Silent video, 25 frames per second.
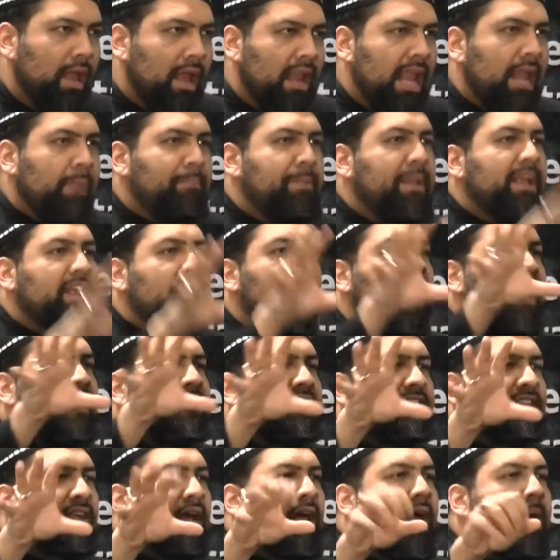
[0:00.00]
like
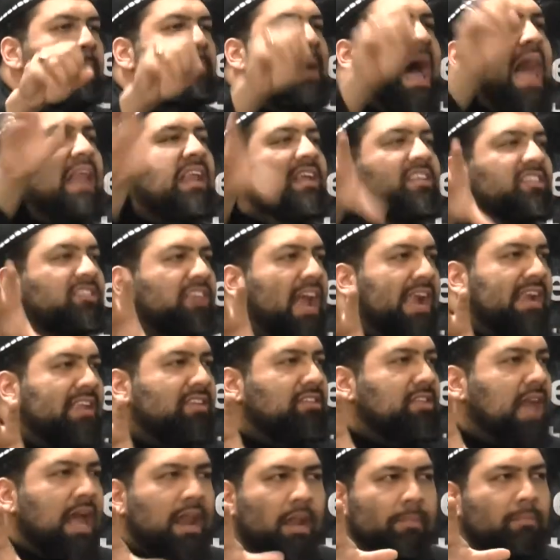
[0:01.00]
because Palestine
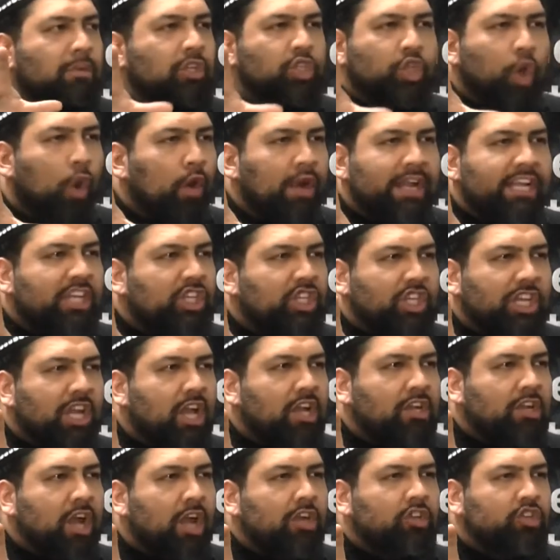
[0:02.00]
is not a majority
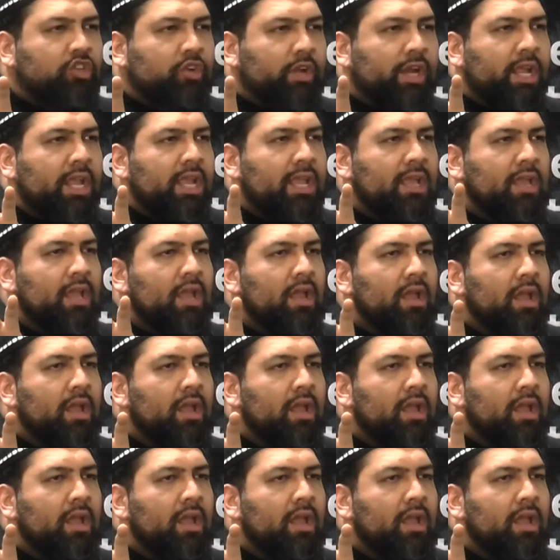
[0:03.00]
Shia country,